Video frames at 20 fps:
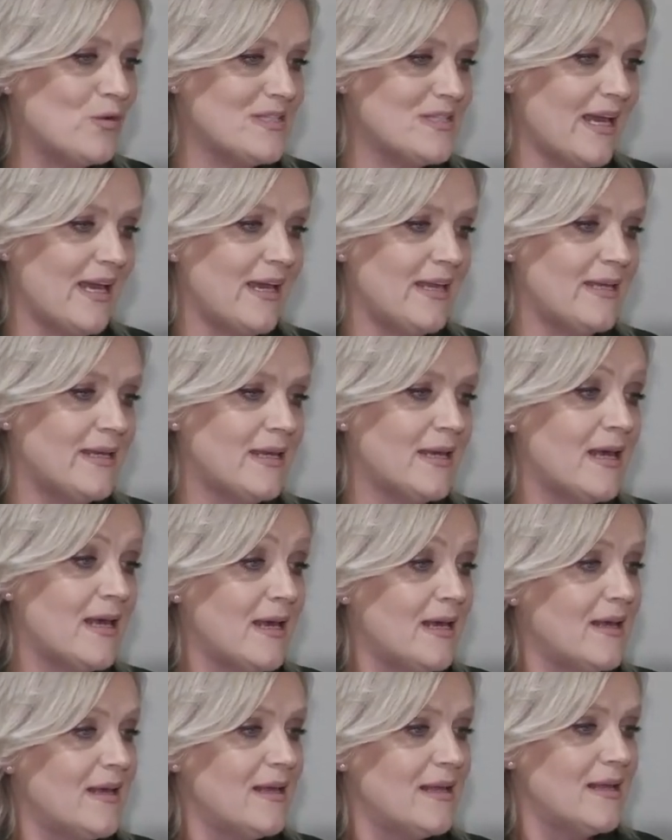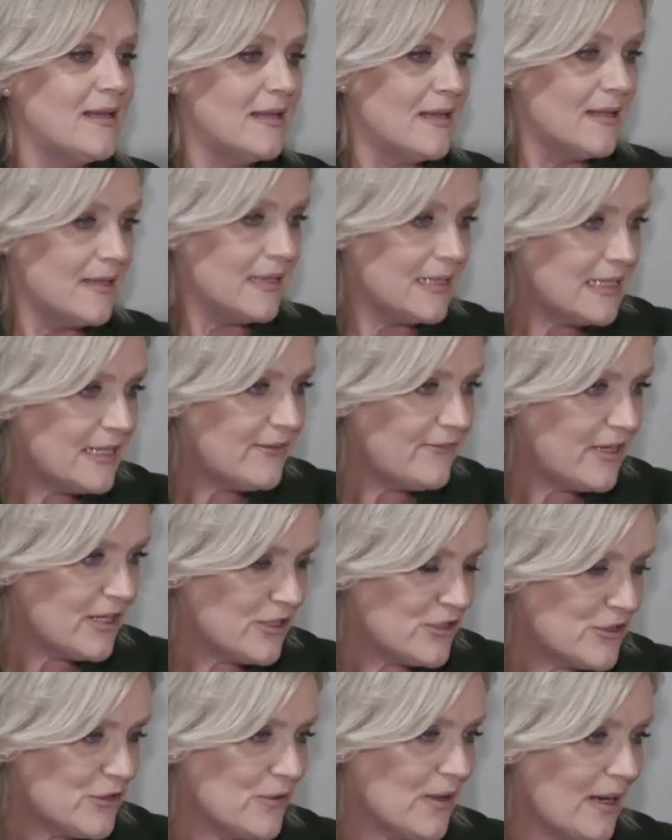and living
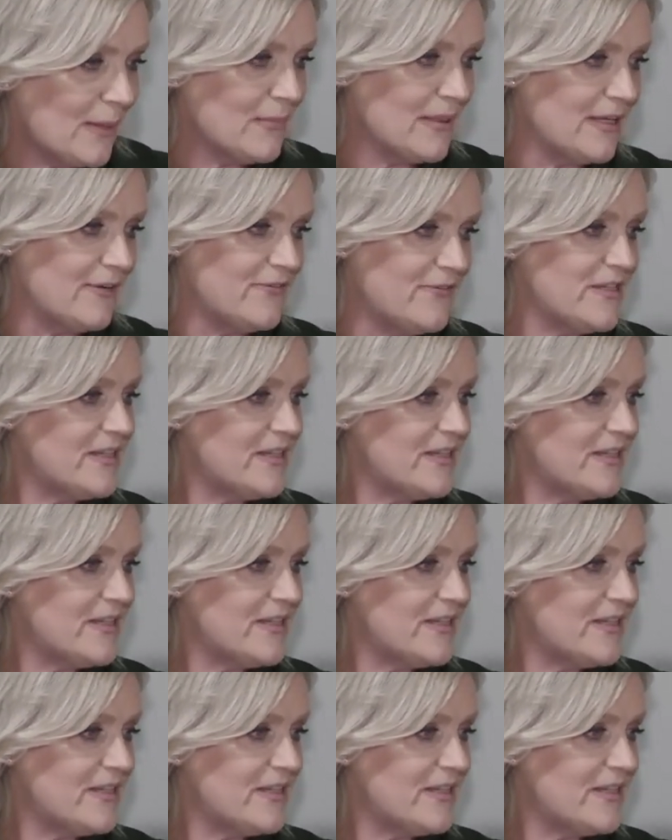to uplift.